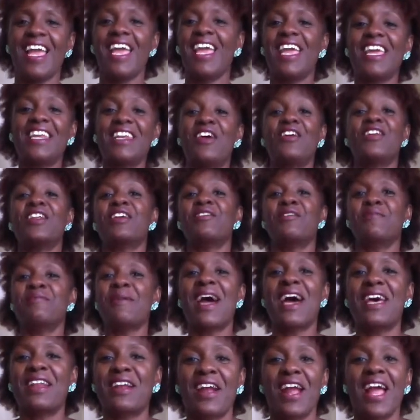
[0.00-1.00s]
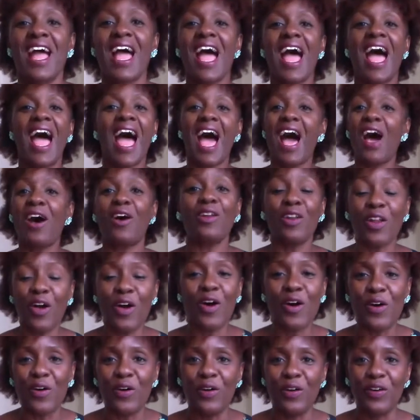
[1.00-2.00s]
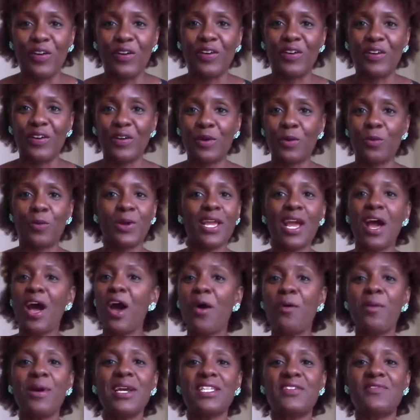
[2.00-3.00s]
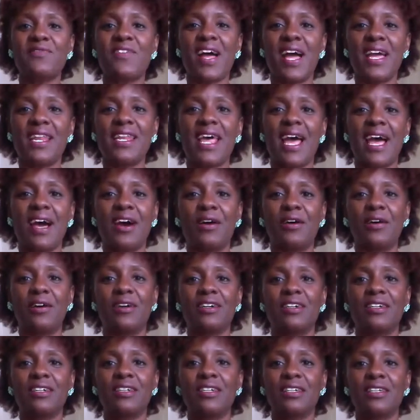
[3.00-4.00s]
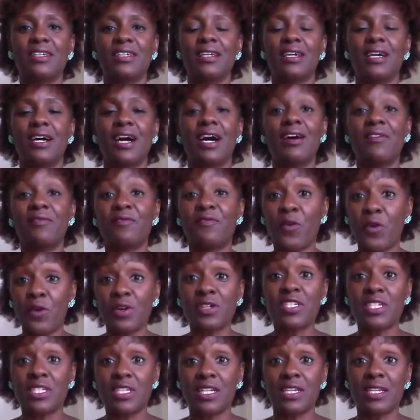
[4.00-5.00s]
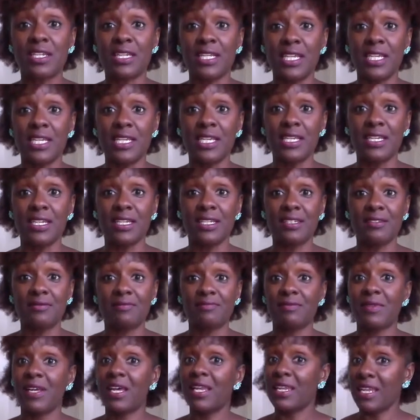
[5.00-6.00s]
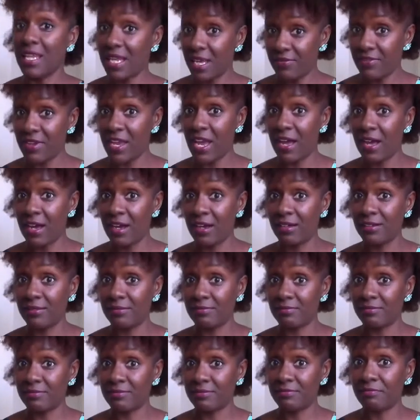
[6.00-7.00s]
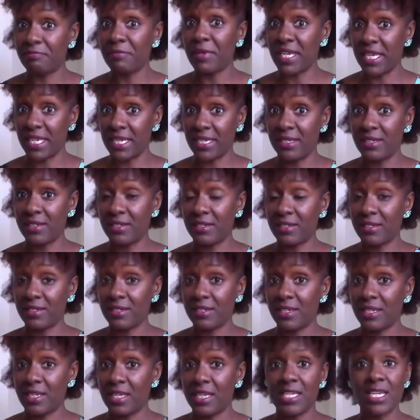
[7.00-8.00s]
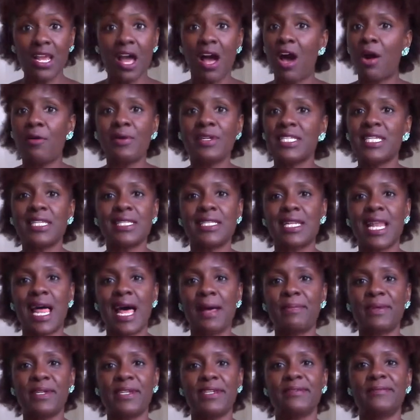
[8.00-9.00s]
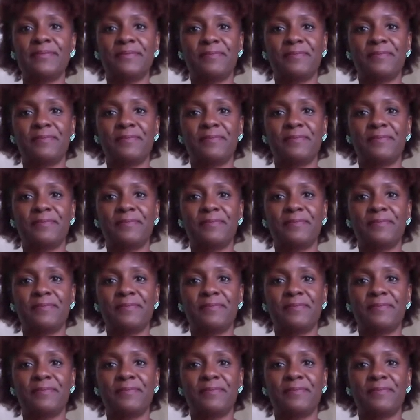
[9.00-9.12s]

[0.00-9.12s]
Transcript: It don't even matter how long. We always find out. Unfortunately, love y'all, men. Y'all always get sloppy.